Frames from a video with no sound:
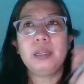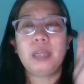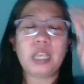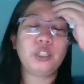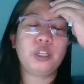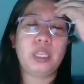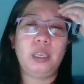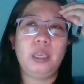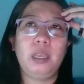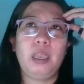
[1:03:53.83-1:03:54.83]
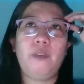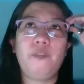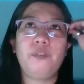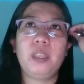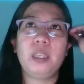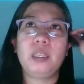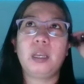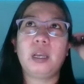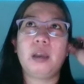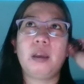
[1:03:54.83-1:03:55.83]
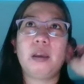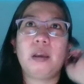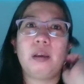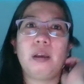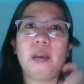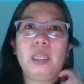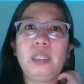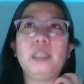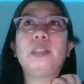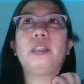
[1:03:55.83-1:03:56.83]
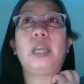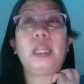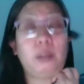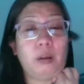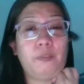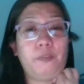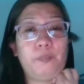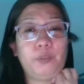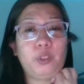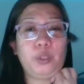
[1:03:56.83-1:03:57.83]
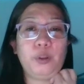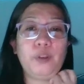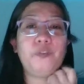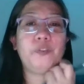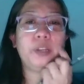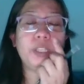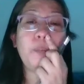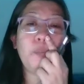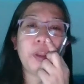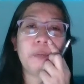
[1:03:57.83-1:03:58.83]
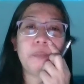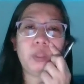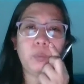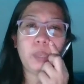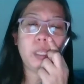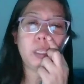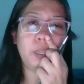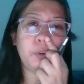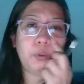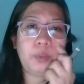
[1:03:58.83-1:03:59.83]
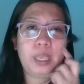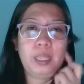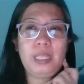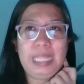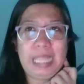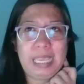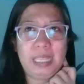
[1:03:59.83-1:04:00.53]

sorry, if it is cut off. So therefore, somewhere between 0 and 9.